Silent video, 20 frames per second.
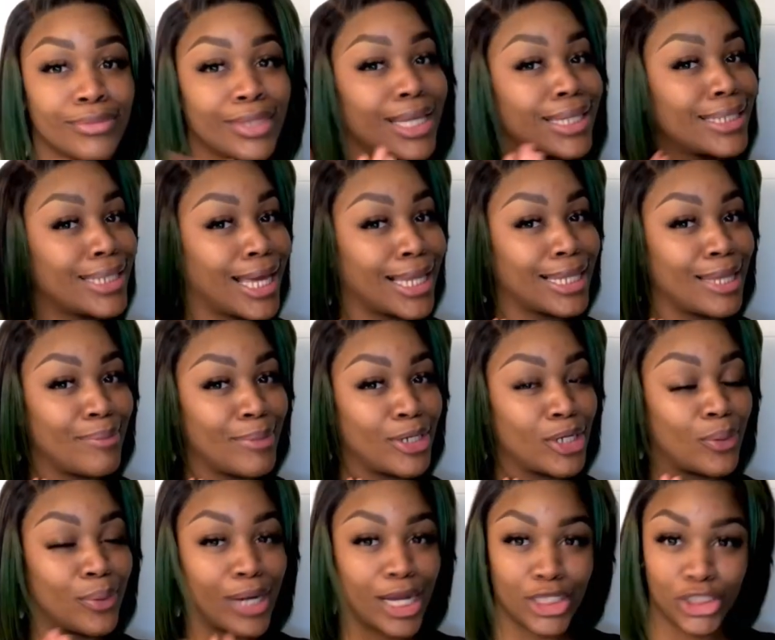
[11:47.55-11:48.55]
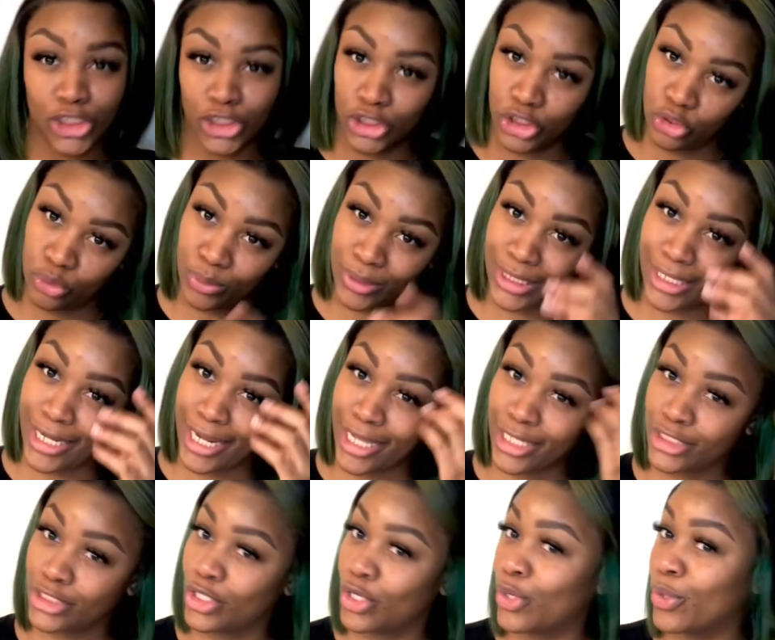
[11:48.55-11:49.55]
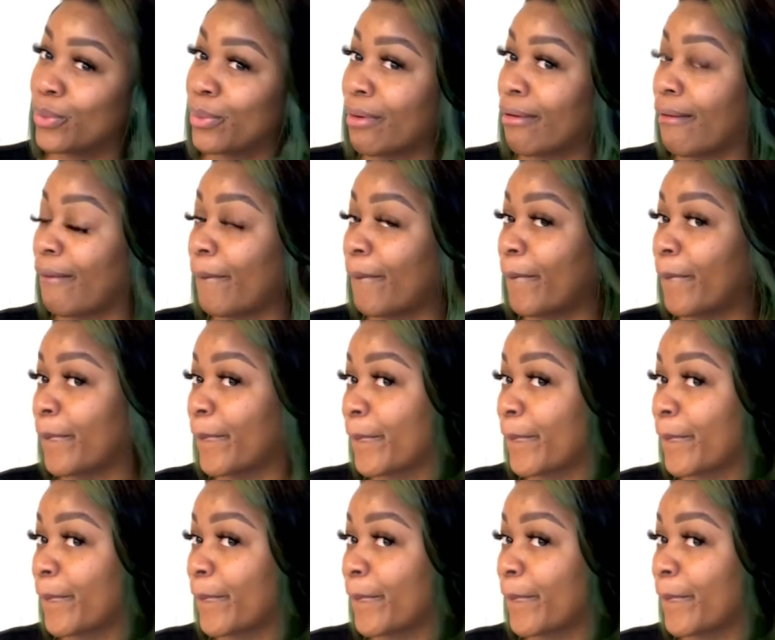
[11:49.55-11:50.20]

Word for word: y'all let me know what I should do in the next go around.